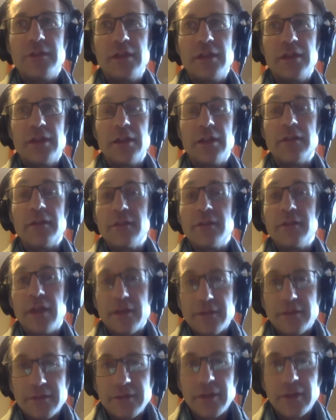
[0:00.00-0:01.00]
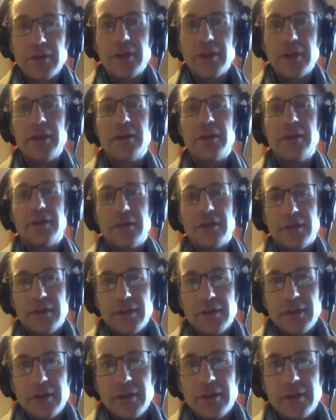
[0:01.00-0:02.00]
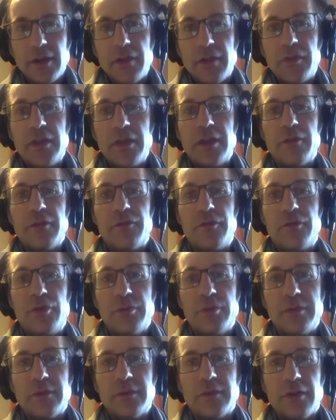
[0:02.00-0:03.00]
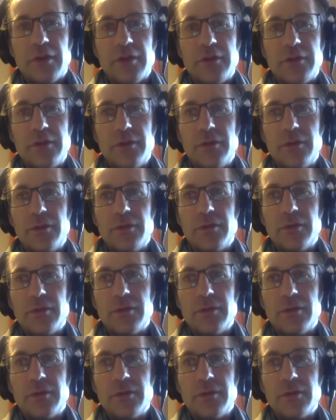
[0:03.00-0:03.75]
that it's necessary. I think if humans are to